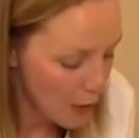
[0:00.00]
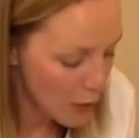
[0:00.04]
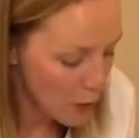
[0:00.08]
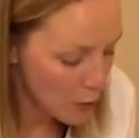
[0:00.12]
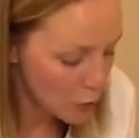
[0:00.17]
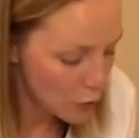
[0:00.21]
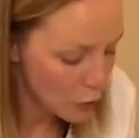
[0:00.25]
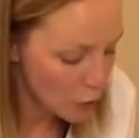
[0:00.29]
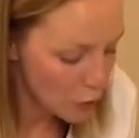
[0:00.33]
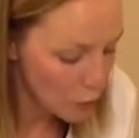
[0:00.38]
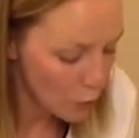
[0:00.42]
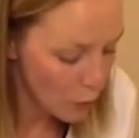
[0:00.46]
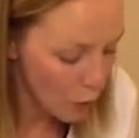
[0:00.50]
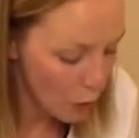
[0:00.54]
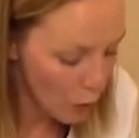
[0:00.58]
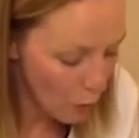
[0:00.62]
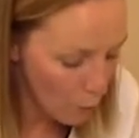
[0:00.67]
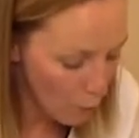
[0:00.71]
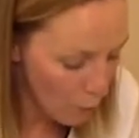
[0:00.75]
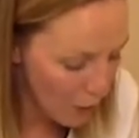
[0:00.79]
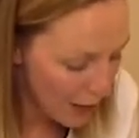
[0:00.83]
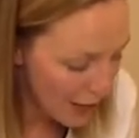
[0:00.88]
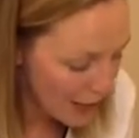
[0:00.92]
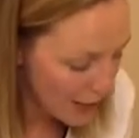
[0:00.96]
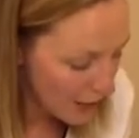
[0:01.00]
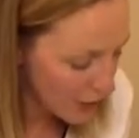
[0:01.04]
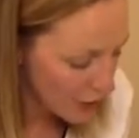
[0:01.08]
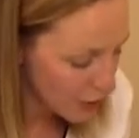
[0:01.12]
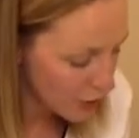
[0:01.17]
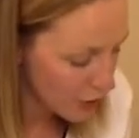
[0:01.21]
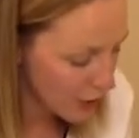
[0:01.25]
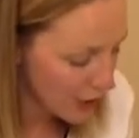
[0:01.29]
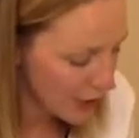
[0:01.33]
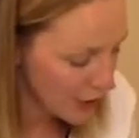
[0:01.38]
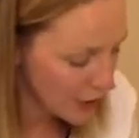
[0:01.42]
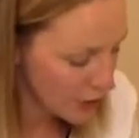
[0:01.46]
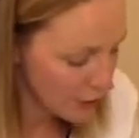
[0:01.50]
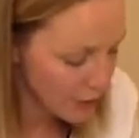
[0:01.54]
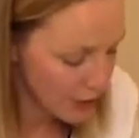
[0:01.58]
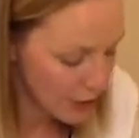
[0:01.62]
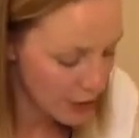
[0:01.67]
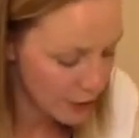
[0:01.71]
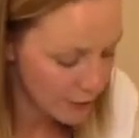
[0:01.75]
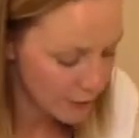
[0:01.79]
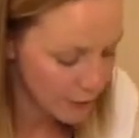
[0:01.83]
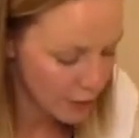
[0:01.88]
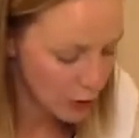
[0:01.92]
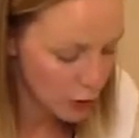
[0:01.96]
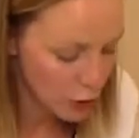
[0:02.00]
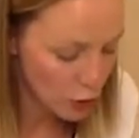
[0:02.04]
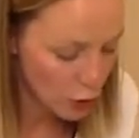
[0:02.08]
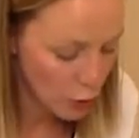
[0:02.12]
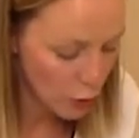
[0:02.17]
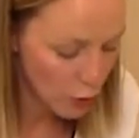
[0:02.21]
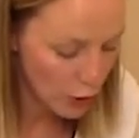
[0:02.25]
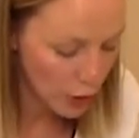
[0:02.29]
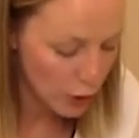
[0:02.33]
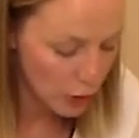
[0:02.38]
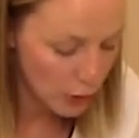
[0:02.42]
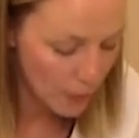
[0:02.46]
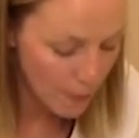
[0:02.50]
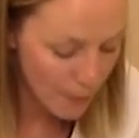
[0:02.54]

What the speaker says: So while they're trying to reach for the toy, you